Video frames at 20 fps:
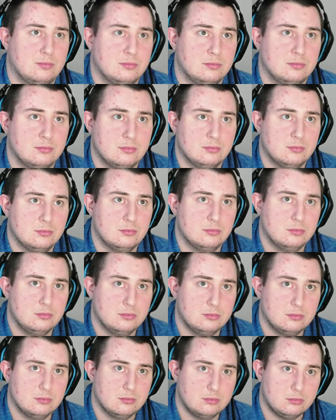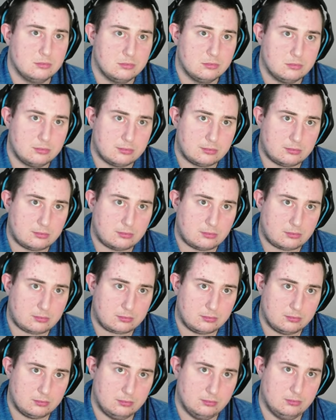
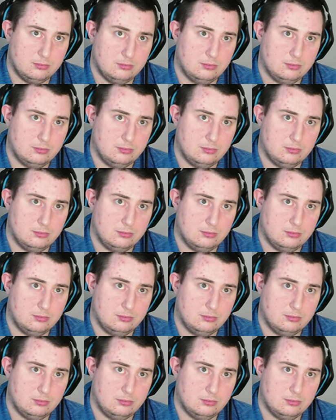No one is speaking in this clip.